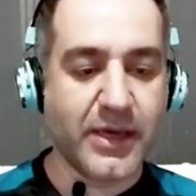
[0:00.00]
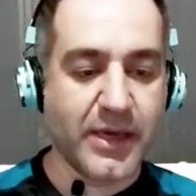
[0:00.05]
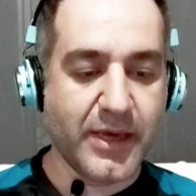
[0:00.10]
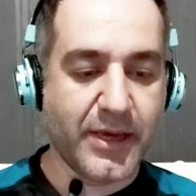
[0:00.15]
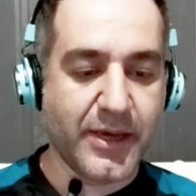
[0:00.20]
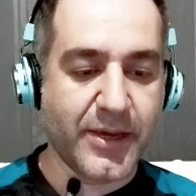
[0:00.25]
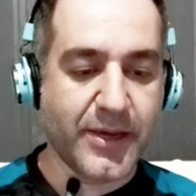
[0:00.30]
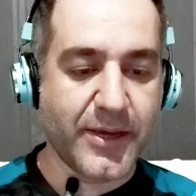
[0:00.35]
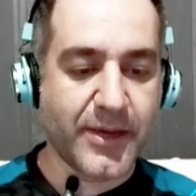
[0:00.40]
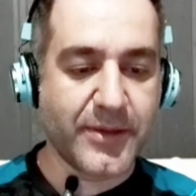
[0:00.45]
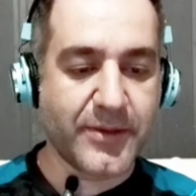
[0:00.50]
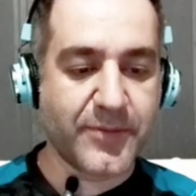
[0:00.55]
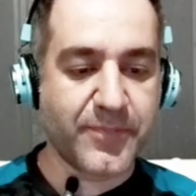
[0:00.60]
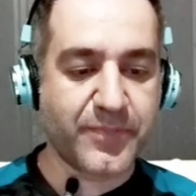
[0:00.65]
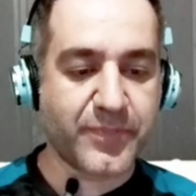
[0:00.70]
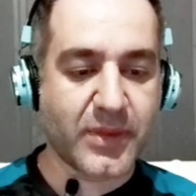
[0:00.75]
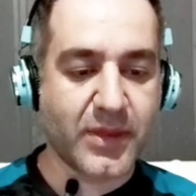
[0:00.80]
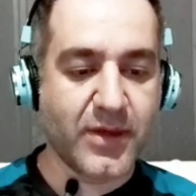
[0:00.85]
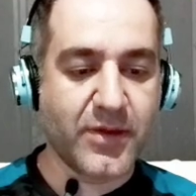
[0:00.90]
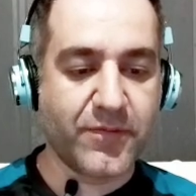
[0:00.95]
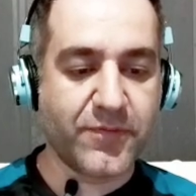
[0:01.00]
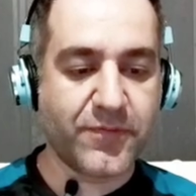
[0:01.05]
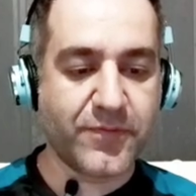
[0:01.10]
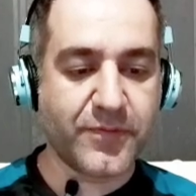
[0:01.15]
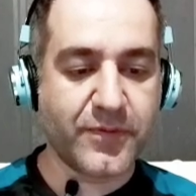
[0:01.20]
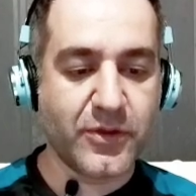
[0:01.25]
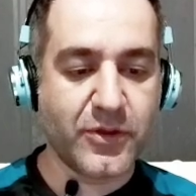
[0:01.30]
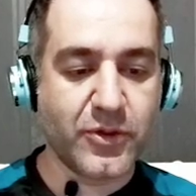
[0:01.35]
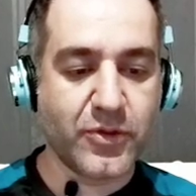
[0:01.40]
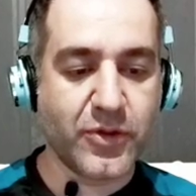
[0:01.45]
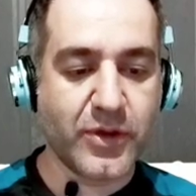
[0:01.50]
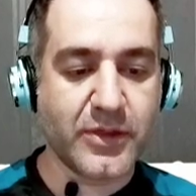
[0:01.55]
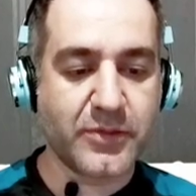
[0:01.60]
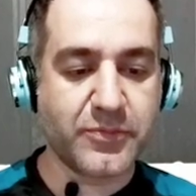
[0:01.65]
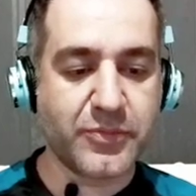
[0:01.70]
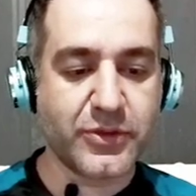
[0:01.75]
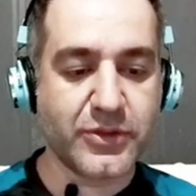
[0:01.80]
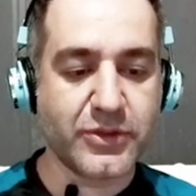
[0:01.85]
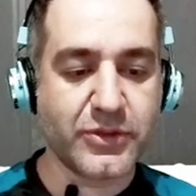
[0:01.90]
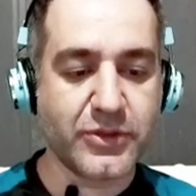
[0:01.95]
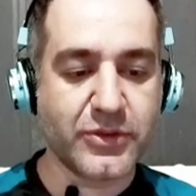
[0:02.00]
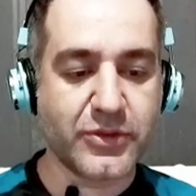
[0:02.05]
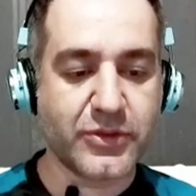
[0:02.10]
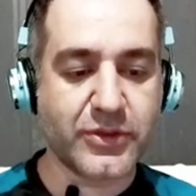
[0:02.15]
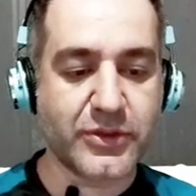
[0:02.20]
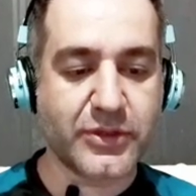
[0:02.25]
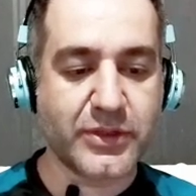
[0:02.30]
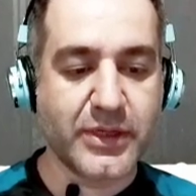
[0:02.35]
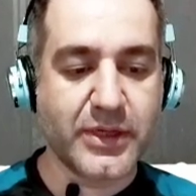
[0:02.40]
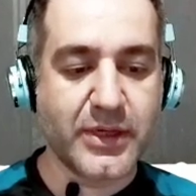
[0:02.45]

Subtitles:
and if you had put your